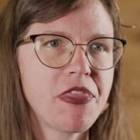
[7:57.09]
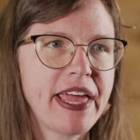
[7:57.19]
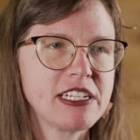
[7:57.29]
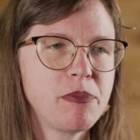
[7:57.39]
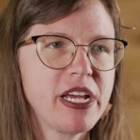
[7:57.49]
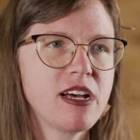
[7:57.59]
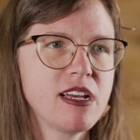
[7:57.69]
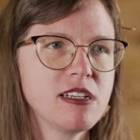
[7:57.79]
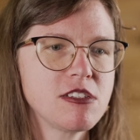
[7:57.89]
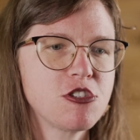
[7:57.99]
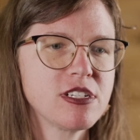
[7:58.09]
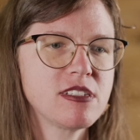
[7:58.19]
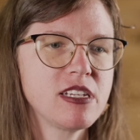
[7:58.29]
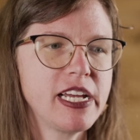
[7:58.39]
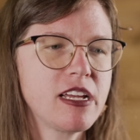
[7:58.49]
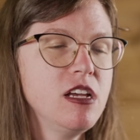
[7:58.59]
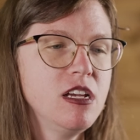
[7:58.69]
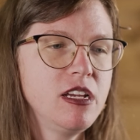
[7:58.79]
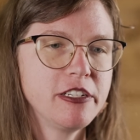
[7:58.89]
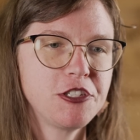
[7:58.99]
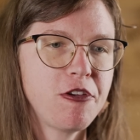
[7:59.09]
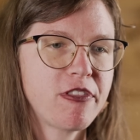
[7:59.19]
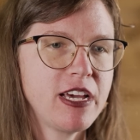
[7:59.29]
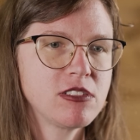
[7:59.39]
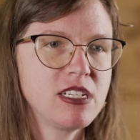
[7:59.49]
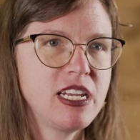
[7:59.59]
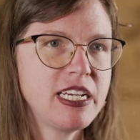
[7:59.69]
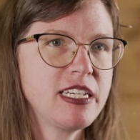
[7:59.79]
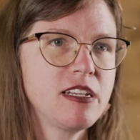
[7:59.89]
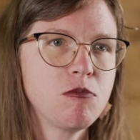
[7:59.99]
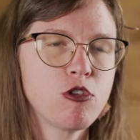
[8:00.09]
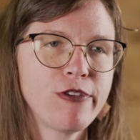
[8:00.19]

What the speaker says: And that's because just like in 2008 and more